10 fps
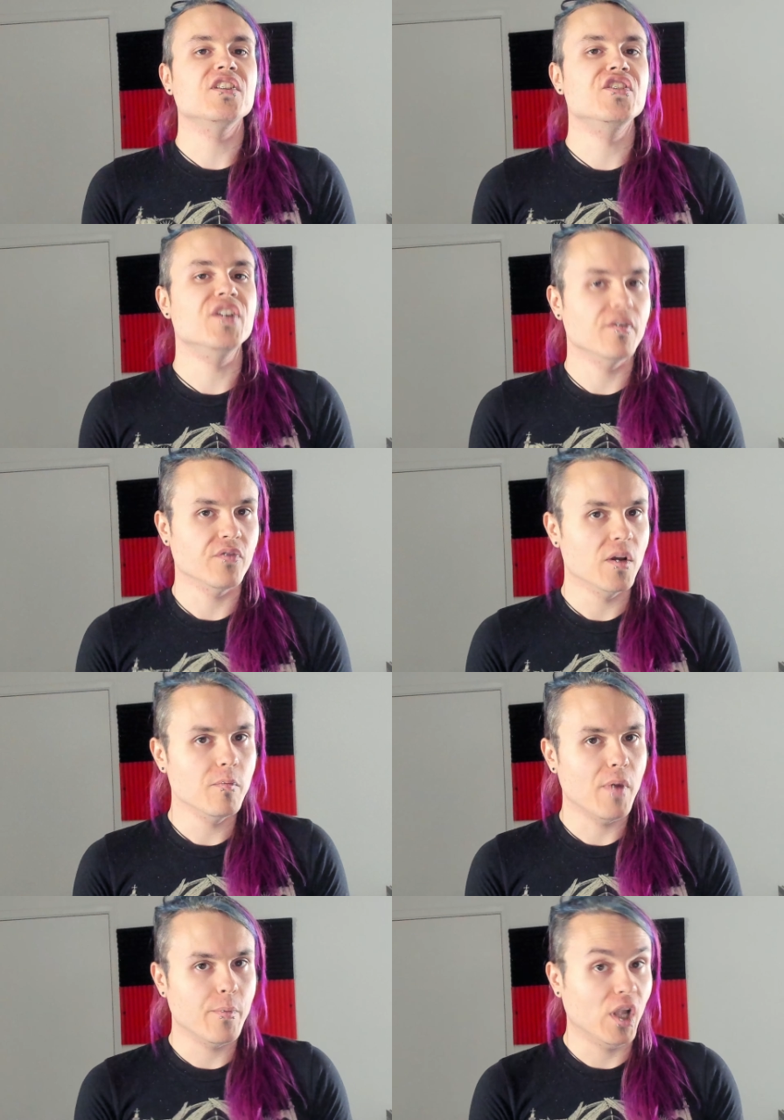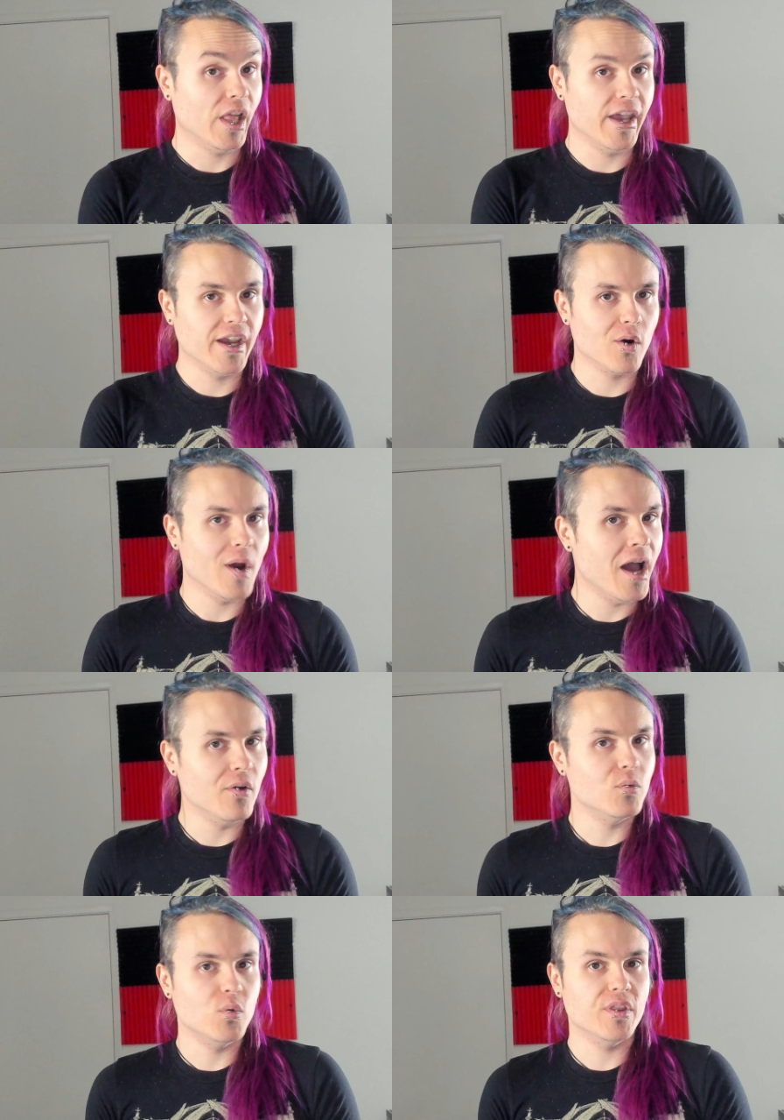different by playing
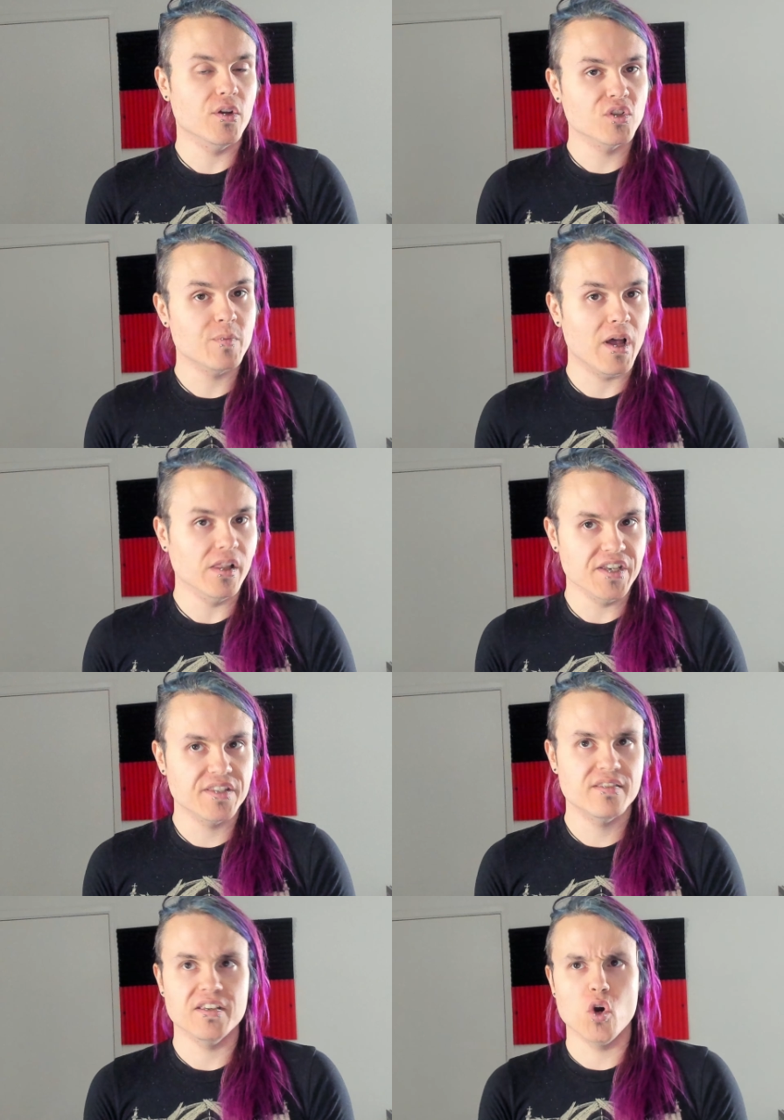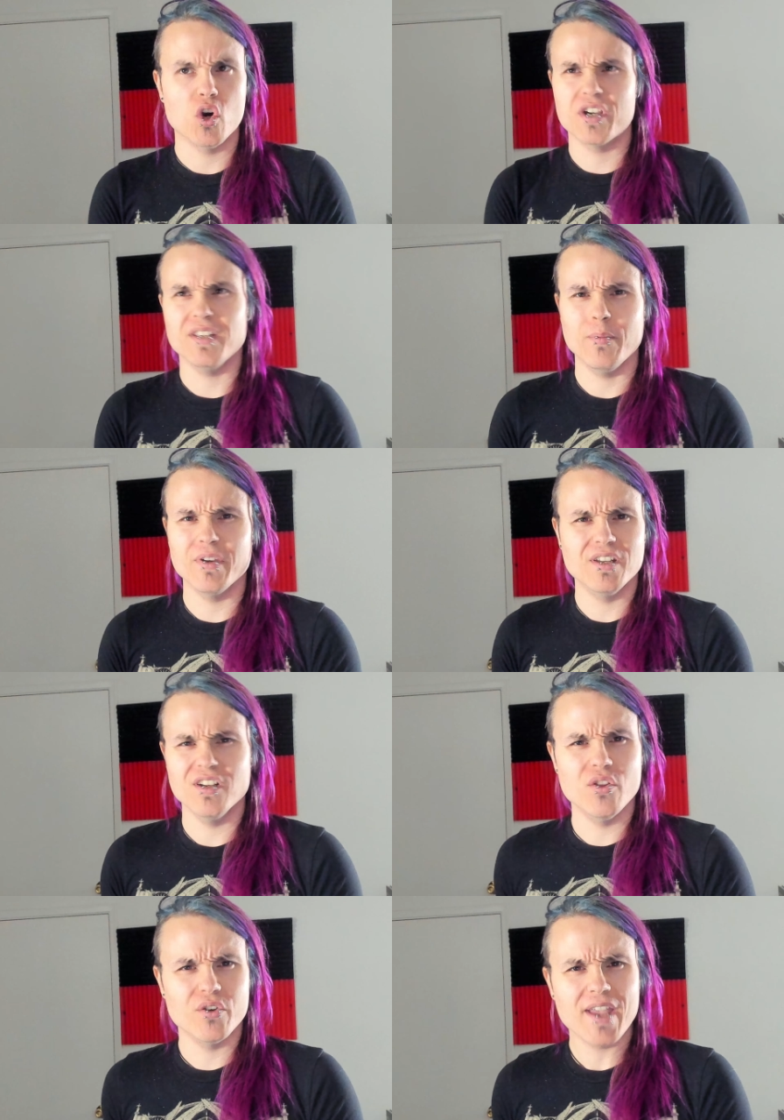around with their spell lists and archetyping into
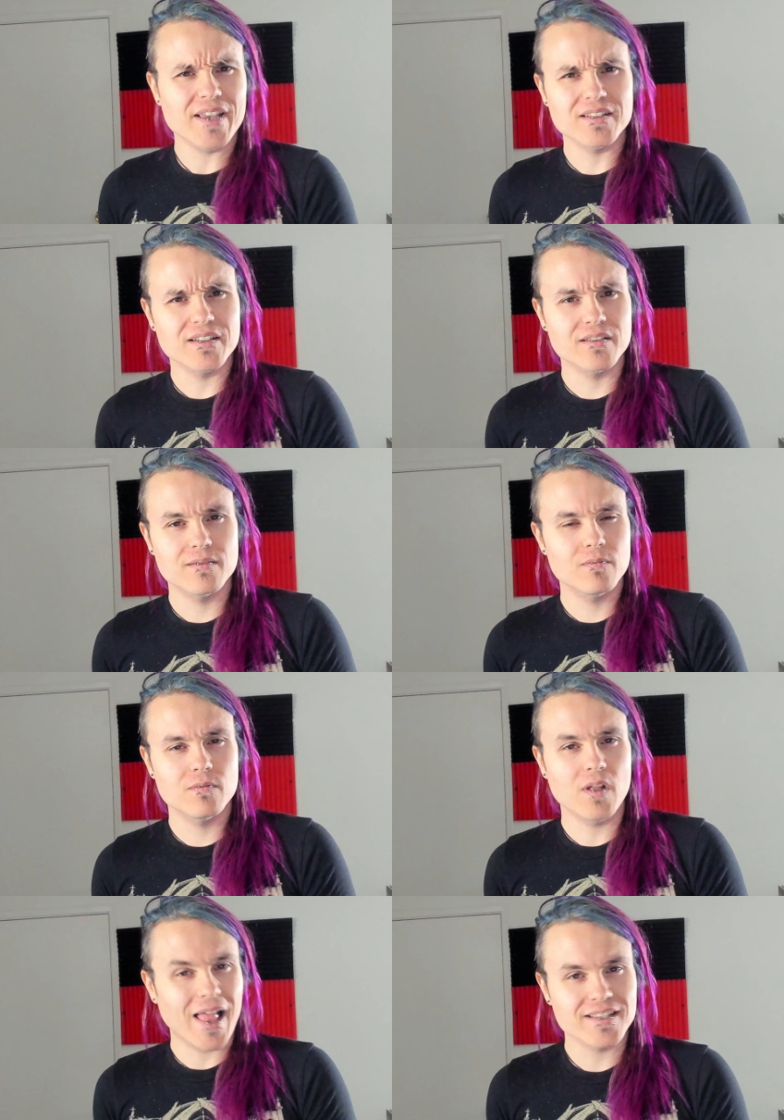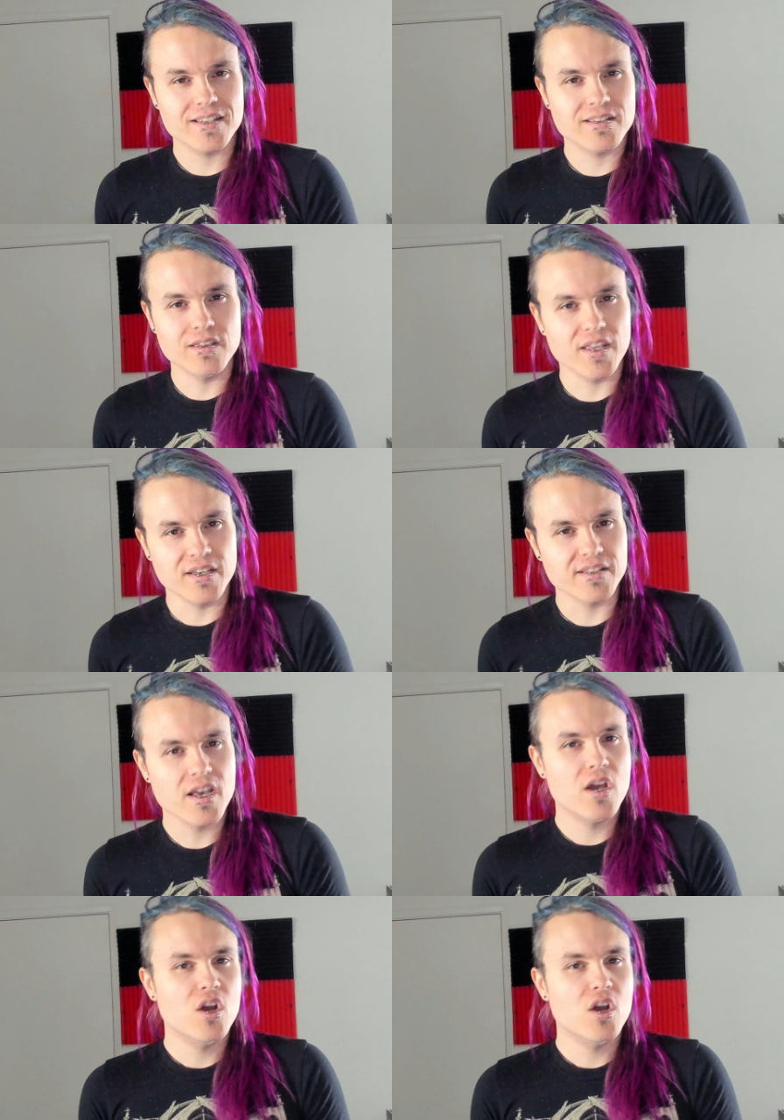other casting classes and things